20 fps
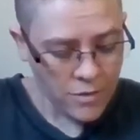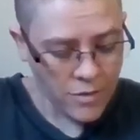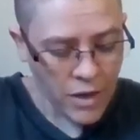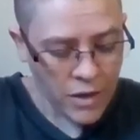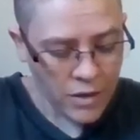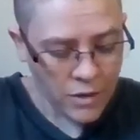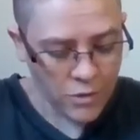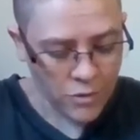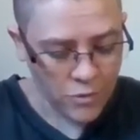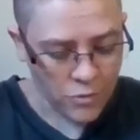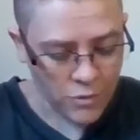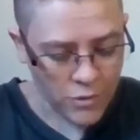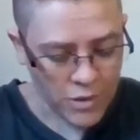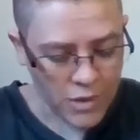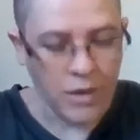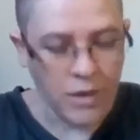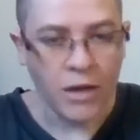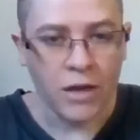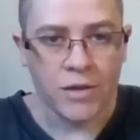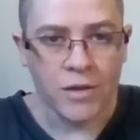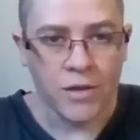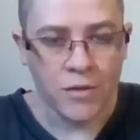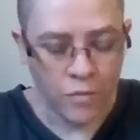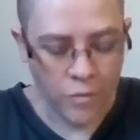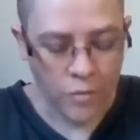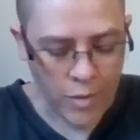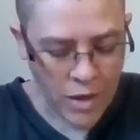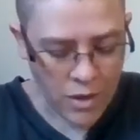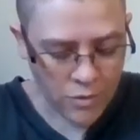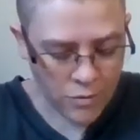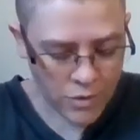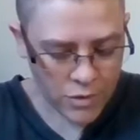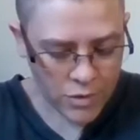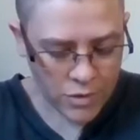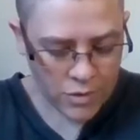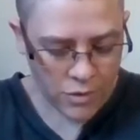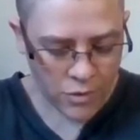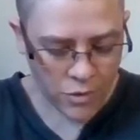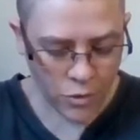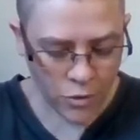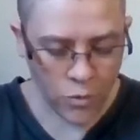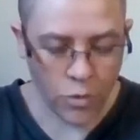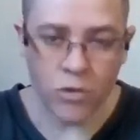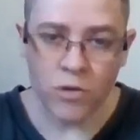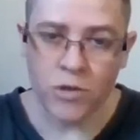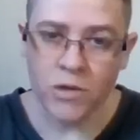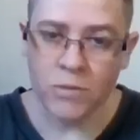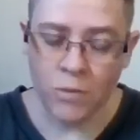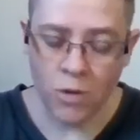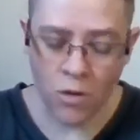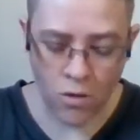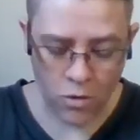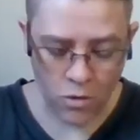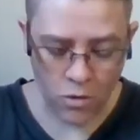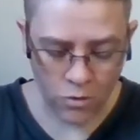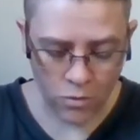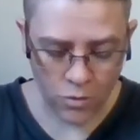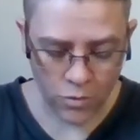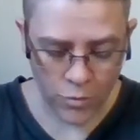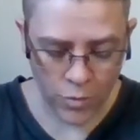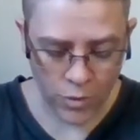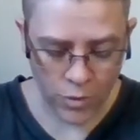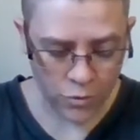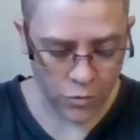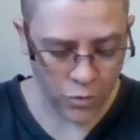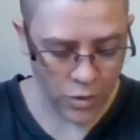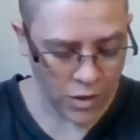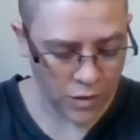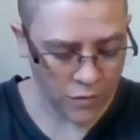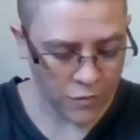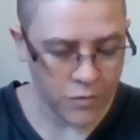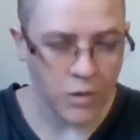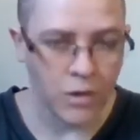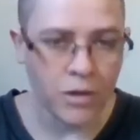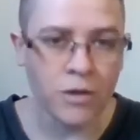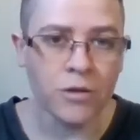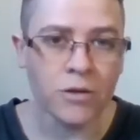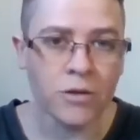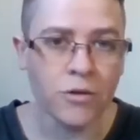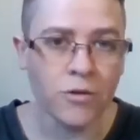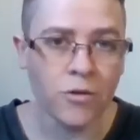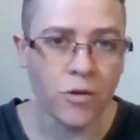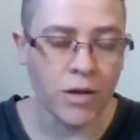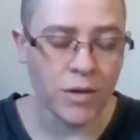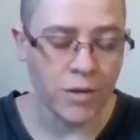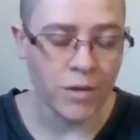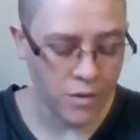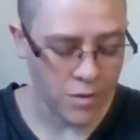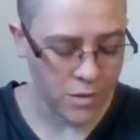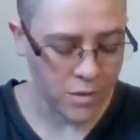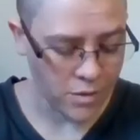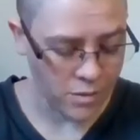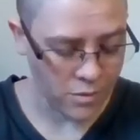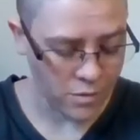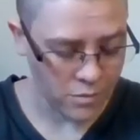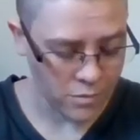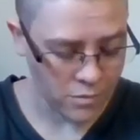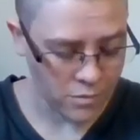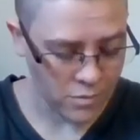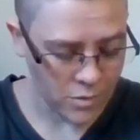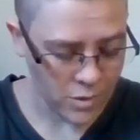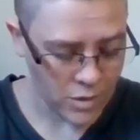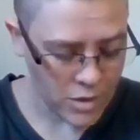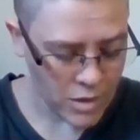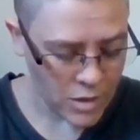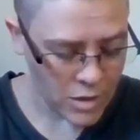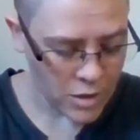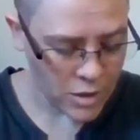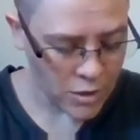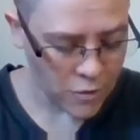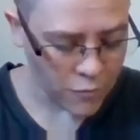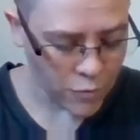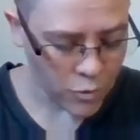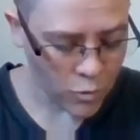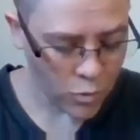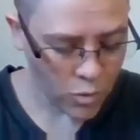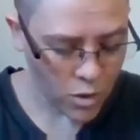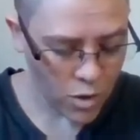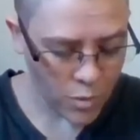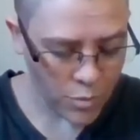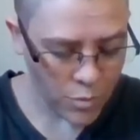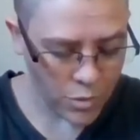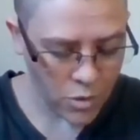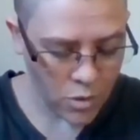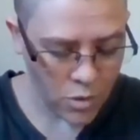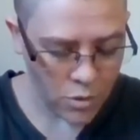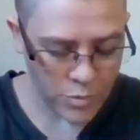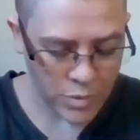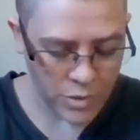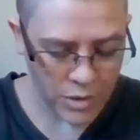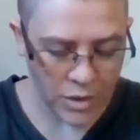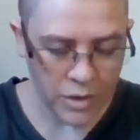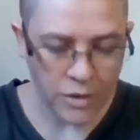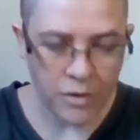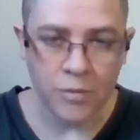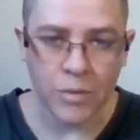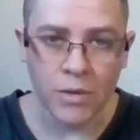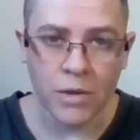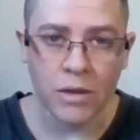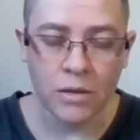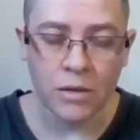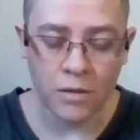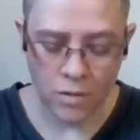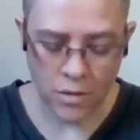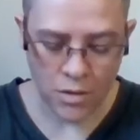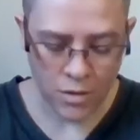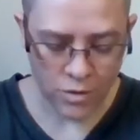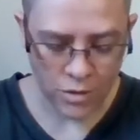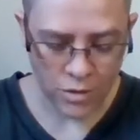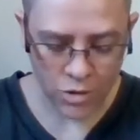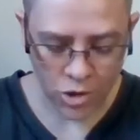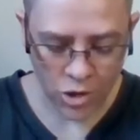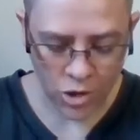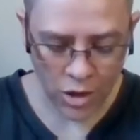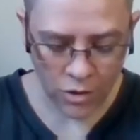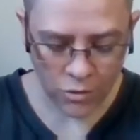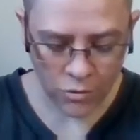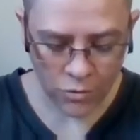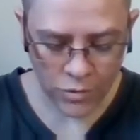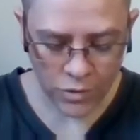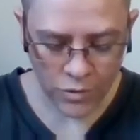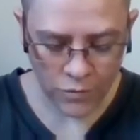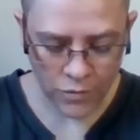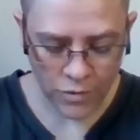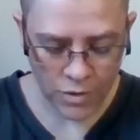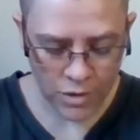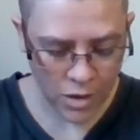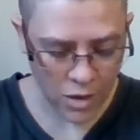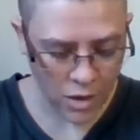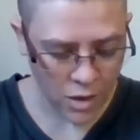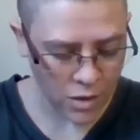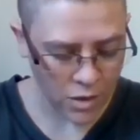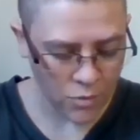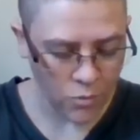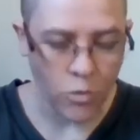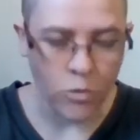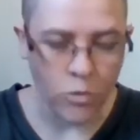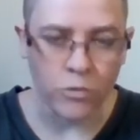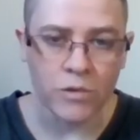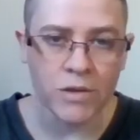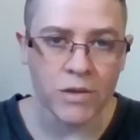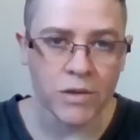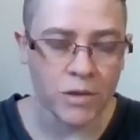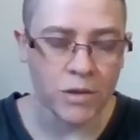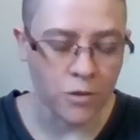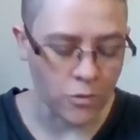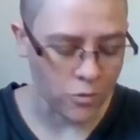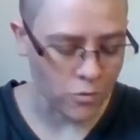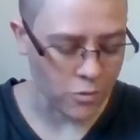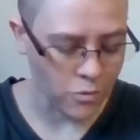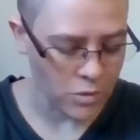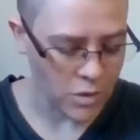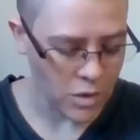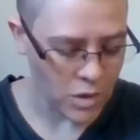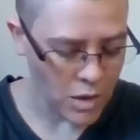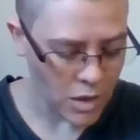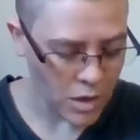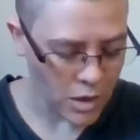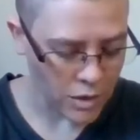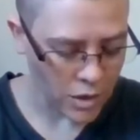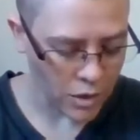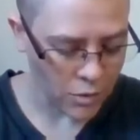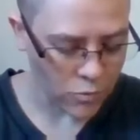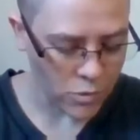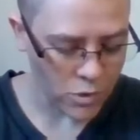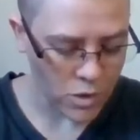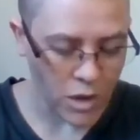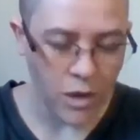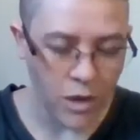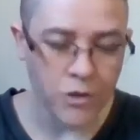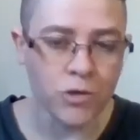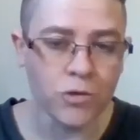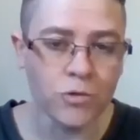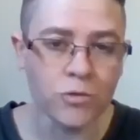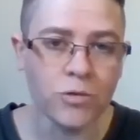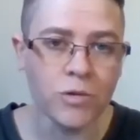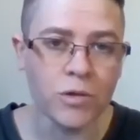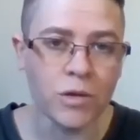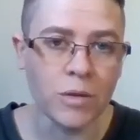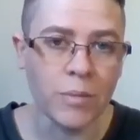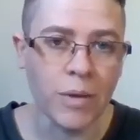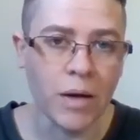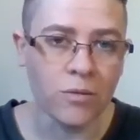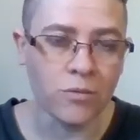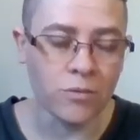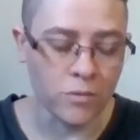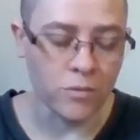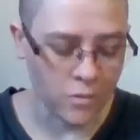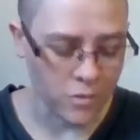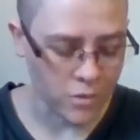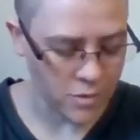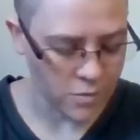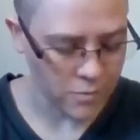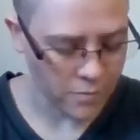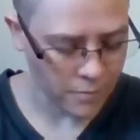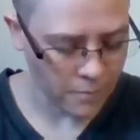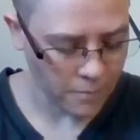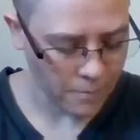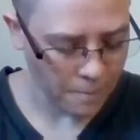Thank you, said Eyes of a Mouse. You are small, but you have done a great thing. If you will hop along beneath me, the shadows of the sky won't see you, and I will guide you to the mountains.